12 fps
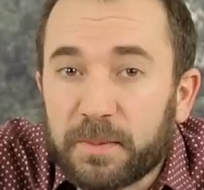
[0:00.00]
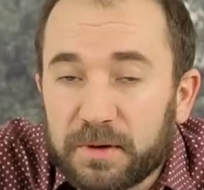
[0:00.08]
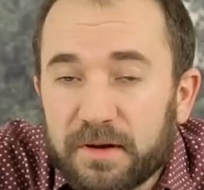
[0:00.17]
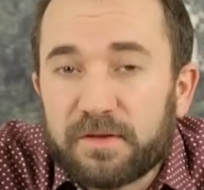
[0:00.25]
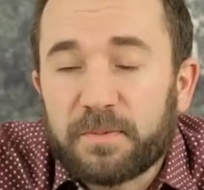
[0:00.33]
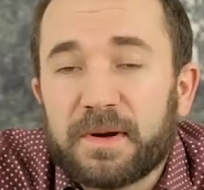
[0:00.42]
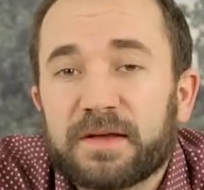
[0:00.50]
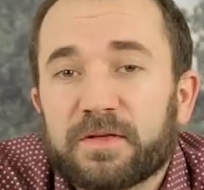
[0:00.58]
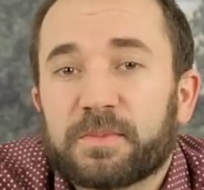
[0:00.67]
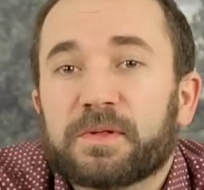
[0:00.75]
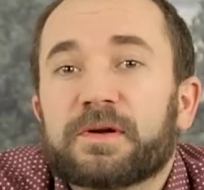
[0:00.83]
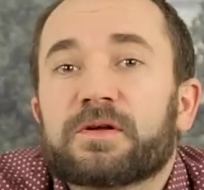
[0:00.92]
participate in
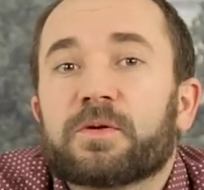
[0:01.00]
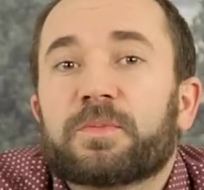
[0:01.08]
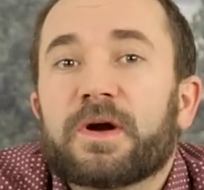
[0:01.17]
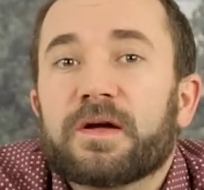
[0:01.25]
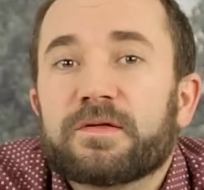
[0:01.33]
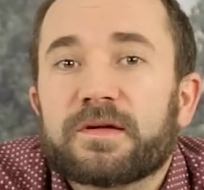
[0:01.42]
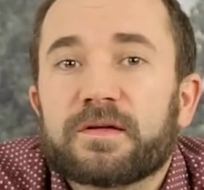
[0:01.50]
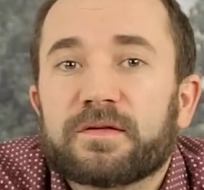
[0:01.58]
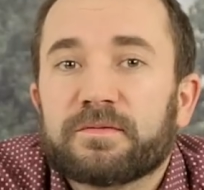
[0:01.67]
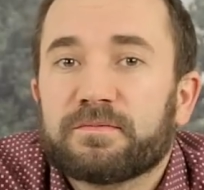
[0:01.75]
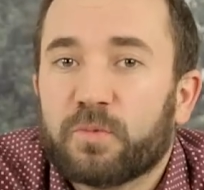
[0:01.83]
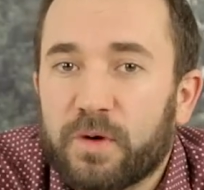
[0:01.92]
the political
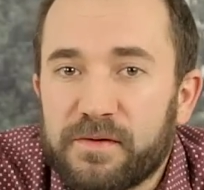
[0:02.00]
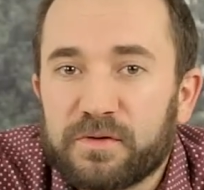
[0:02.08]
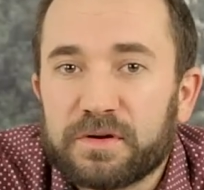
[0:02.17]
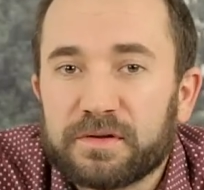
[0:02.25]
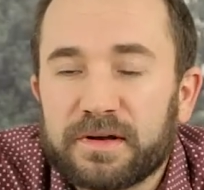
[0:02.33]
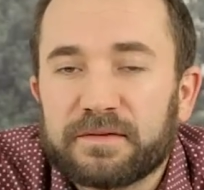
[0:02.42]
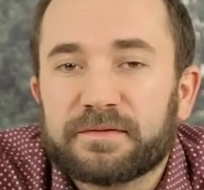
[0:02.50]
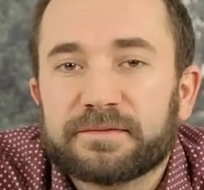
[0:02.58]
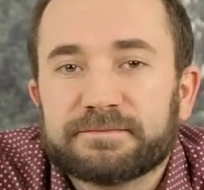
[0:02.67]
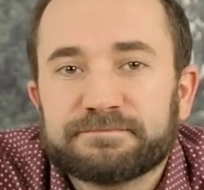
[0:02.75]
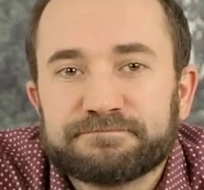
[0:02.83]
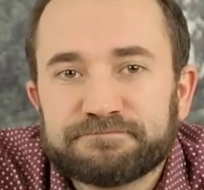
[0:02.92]
process, wherever you live.
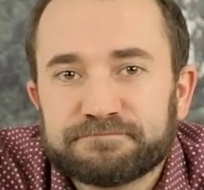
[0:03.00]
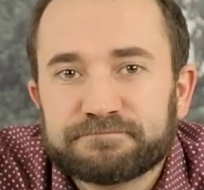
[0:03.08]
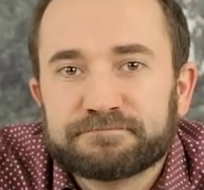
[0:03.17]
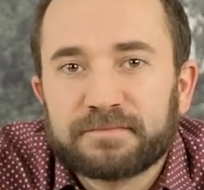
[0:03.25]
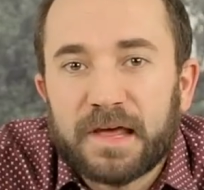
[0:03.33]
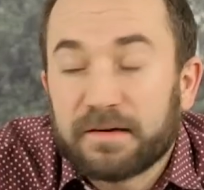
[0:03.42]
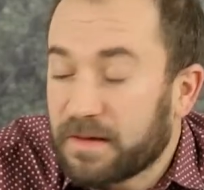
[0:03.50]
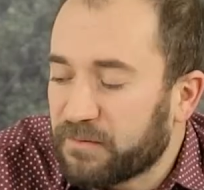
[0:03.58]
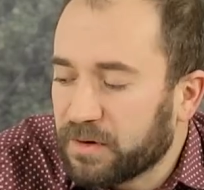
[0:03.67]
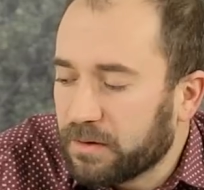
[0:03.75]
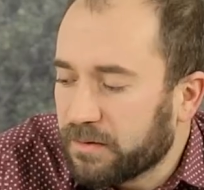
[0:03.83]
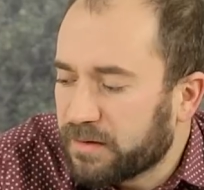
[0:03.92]
Except
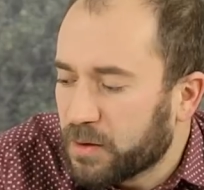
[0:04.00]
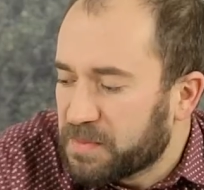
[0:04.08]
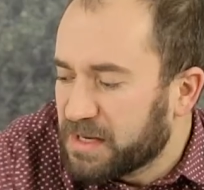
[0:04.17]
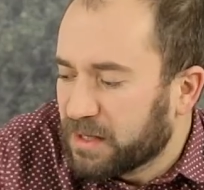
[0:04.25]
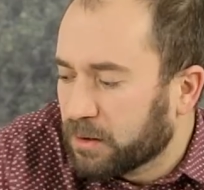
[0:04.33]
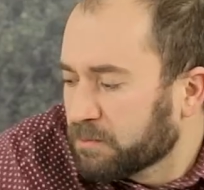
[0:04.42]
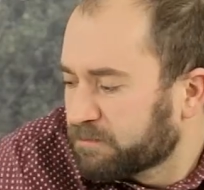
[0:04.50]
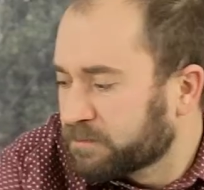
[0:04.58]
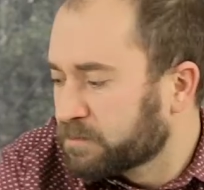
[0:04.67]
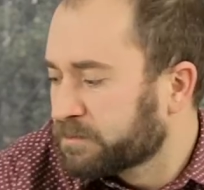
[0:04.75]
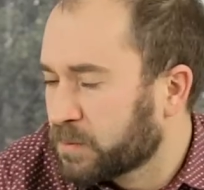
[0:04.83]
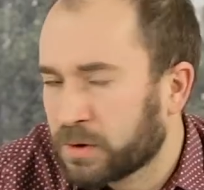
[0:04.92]
for you, you stupid eagle.
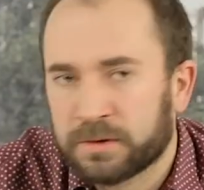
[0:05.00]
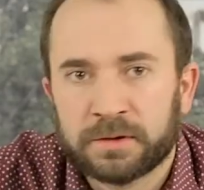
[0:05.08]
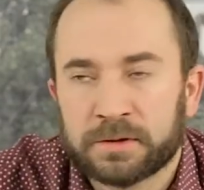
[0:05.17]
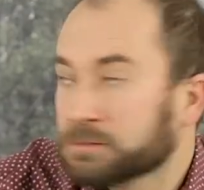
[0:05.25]
Oh!